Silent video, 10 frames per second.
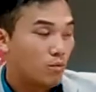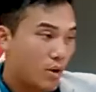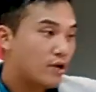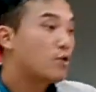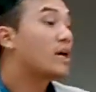
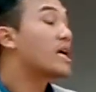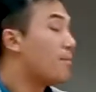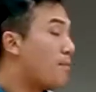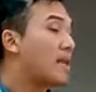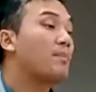Well, you are
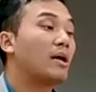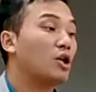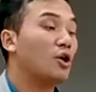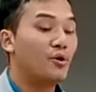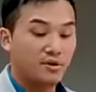commanded by the
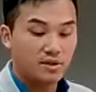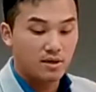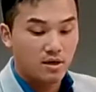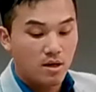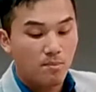Lord.
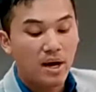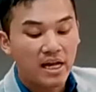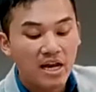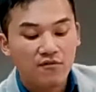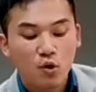
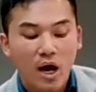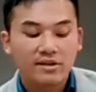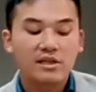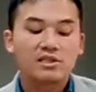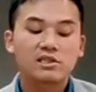But if you are
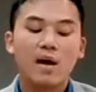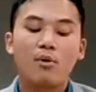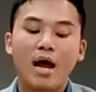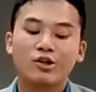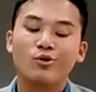a disciple
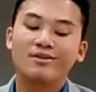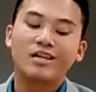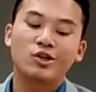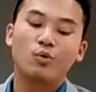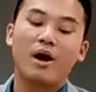and you are
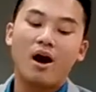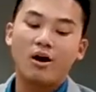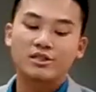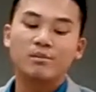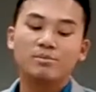not doing
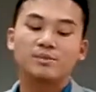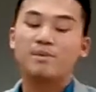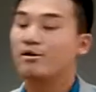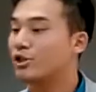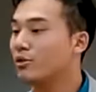awesome
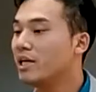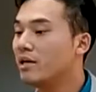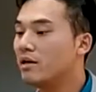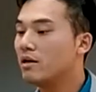spiritually,